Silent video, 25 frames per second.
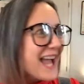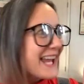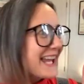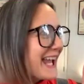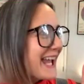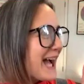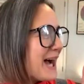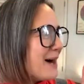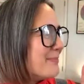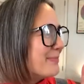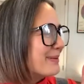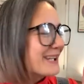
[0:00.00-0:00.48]
I
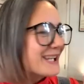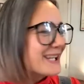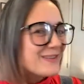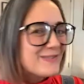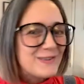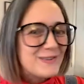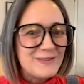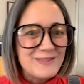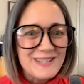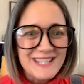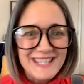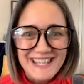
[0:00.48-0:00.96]
can't
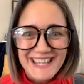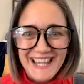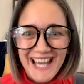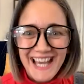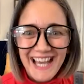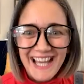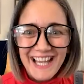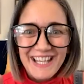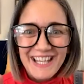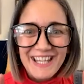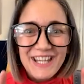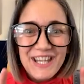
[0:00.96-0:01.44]
believe you did
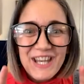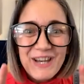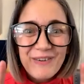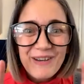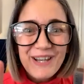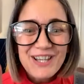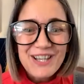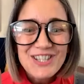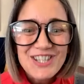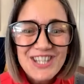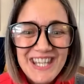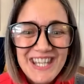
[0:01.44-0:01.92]
that. You
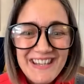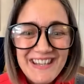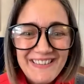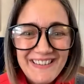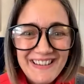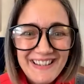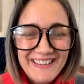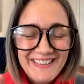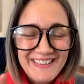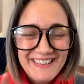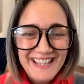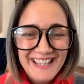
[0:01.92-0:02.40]
know, and
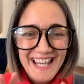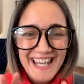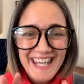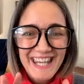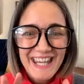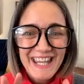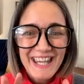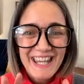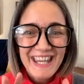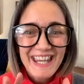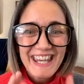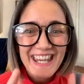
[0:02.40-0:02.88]
Jesus,
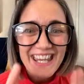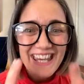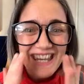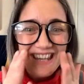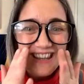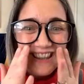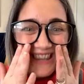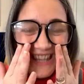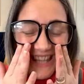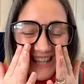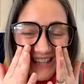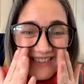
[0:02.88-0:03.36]
like,
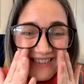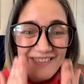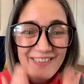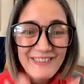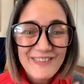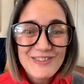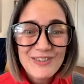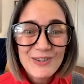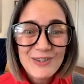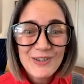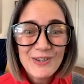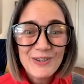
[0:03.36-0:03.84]
these
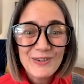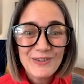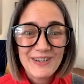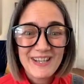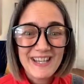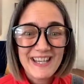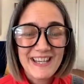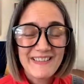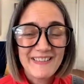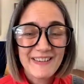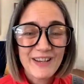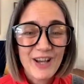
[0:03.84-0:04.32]

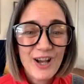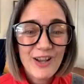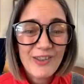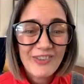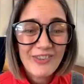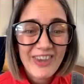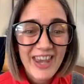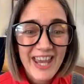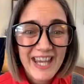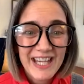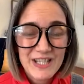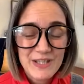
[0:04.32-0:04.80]
stories
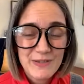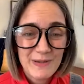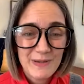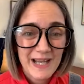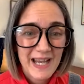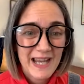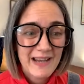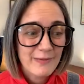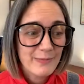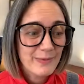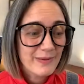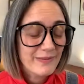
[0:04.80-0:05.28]

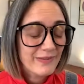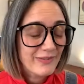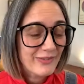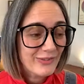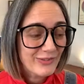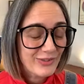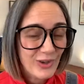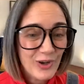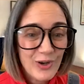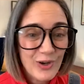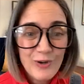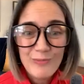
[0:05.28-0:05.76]
contextualized we have
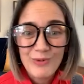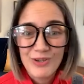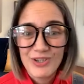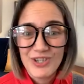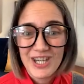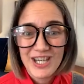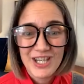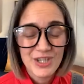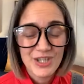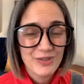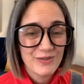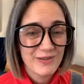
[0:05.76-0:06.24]
so
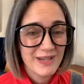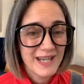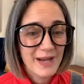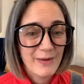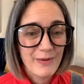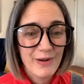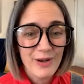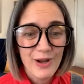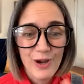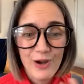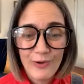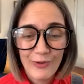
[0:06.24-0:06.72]
much history
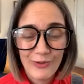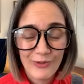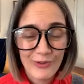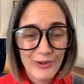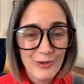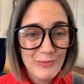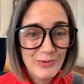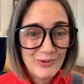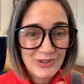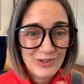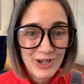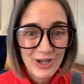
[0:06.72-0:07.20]
now and
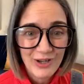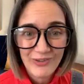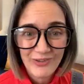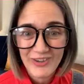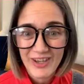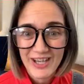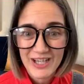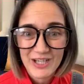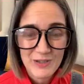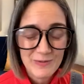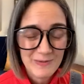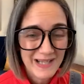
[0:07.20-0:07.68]
so much
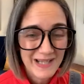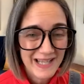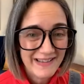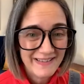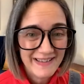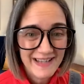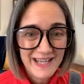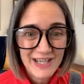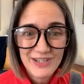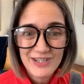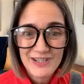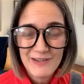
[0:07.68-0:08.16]

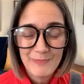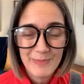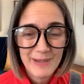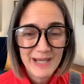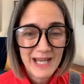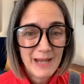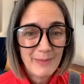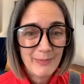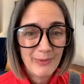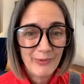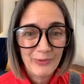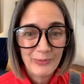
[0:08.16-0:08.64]
contextualization right. of
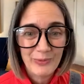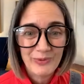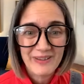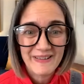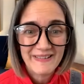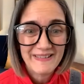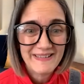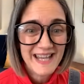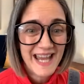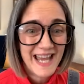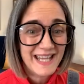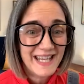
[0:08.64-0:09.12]
being able to
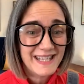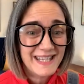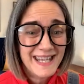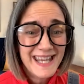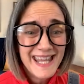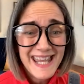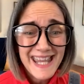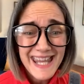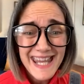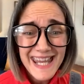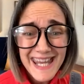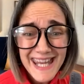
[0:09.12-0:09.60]
understand
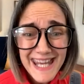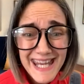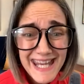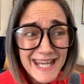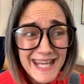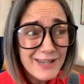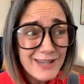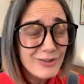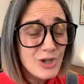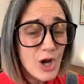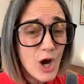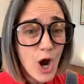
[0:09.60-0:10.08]

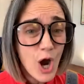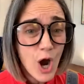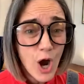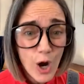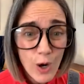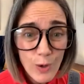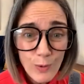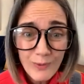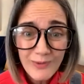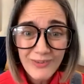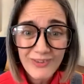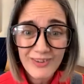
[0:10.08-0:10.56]
he
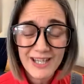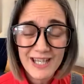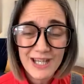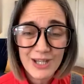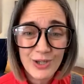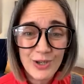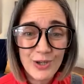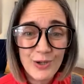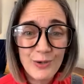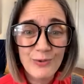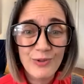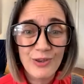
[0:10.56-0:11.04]

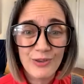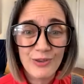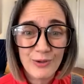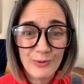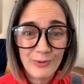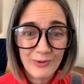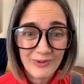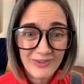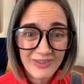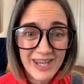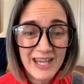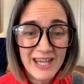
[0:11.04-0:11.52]
totally knew that
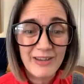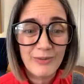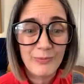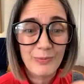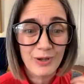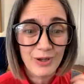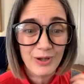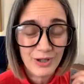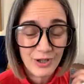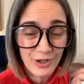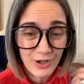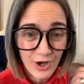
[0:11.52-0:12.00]
those
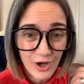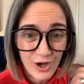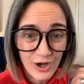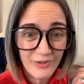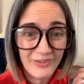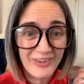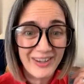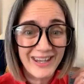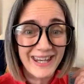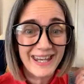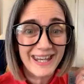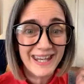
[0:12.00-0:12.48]
things were going to
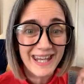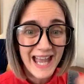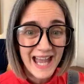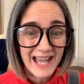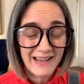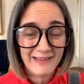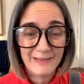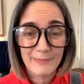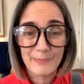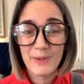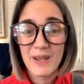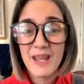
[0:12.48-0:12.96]
cause a
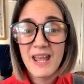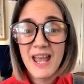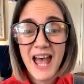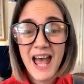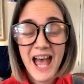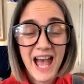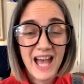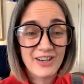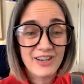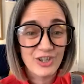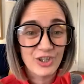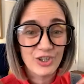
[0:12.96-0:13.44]
gasp
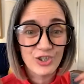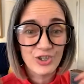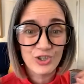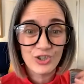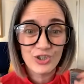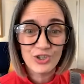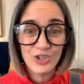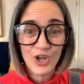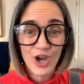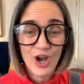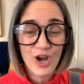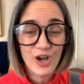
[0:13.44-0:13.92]
and a
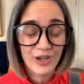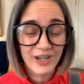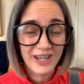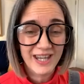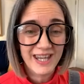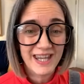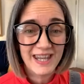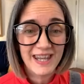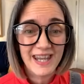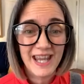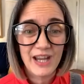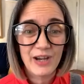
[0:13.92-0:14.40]
shock
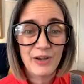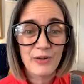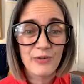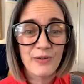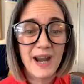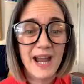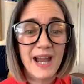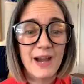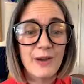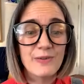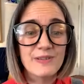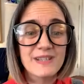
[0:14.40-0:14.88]
in that
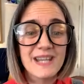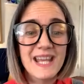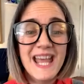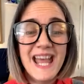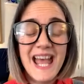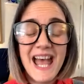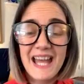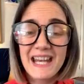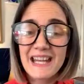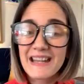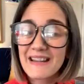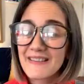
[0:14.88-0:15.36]
crowd
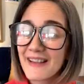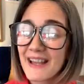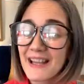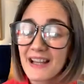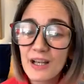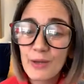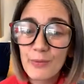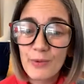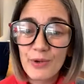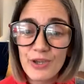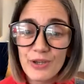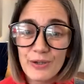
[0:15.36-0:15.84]
and
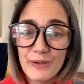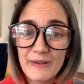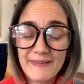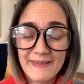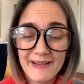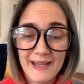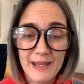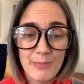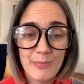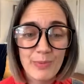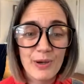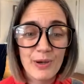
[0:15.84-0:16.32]
exactly what you're
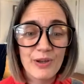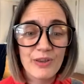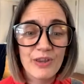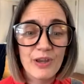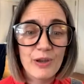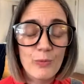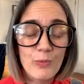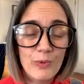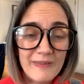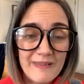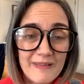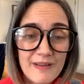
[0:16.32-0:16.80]
saying paul
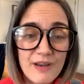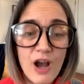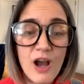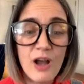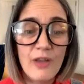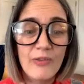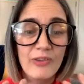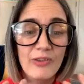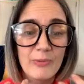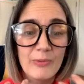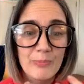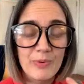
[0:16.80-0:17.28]
though was
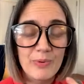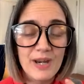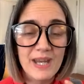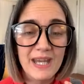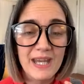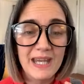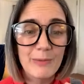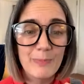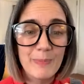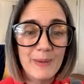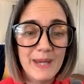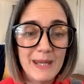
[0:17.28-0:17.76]
not to
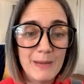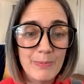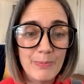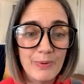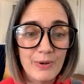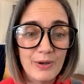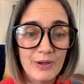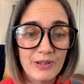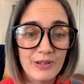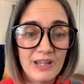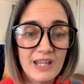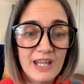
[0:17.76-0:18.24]
bring
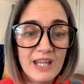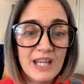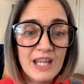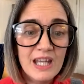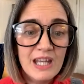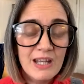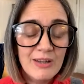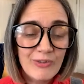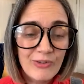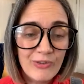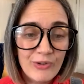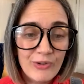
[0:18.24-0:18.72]
people
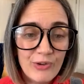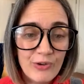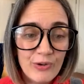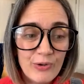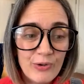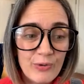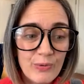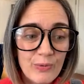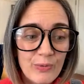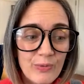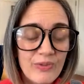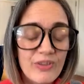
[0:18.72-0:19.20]

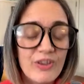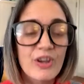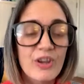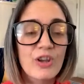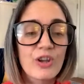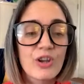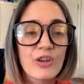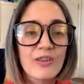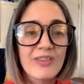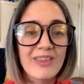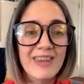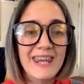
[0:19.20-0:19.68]
to
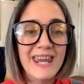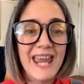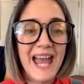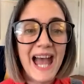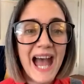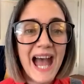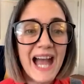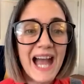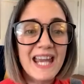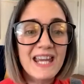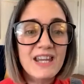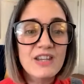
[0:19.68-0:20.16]
the the
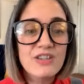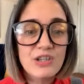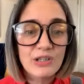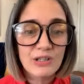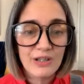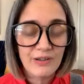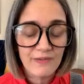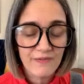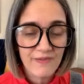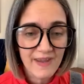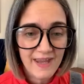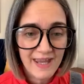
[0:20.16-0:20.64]

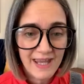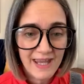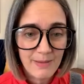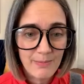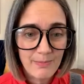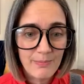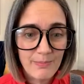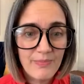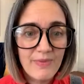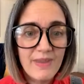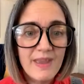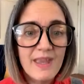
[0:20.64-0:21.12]
idol of
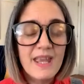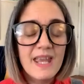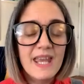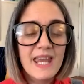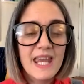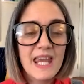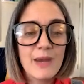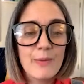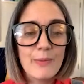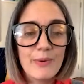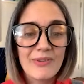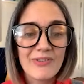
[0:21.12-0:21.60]
him
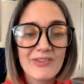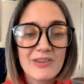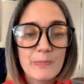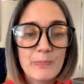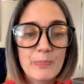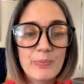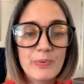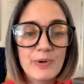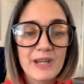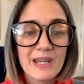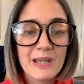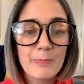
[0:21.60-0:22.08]
it was
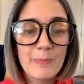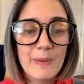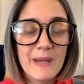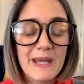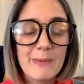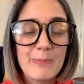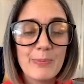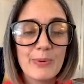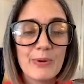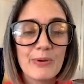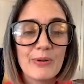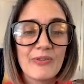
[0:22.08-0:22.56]
to bring
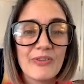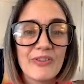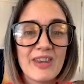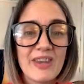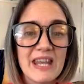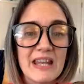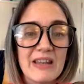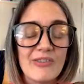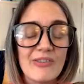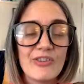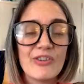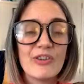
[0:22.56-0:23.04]
people
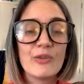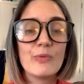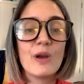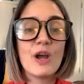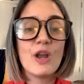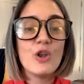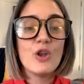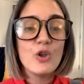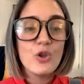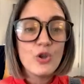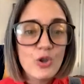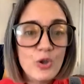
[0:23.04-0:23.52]

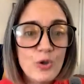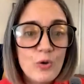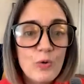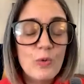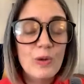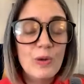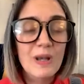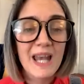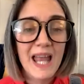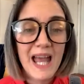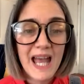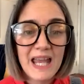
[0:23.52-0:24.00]
into a
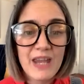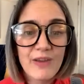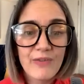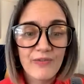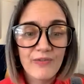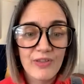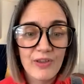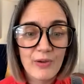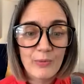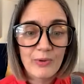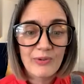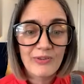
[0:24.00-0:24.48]
new
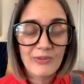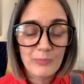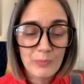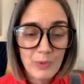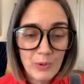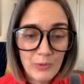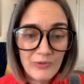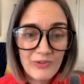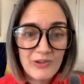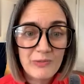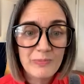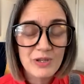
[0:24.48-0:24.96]
life that was
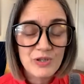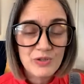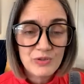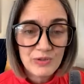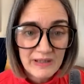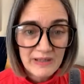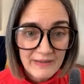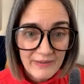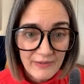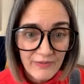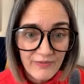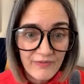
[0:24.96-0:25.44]
supposed to be
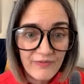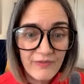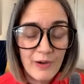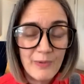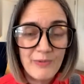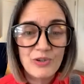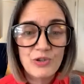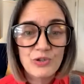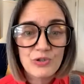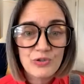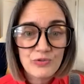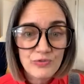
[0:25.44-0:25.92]

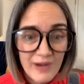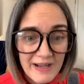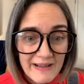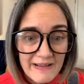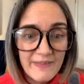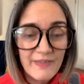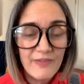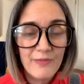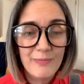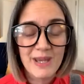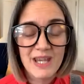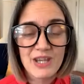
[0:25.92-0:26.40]

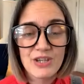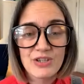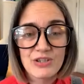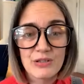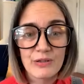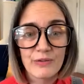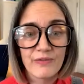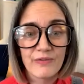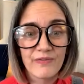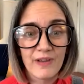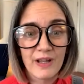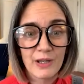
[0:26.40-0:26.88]

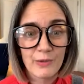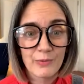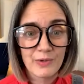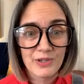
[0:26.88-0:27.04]
transformational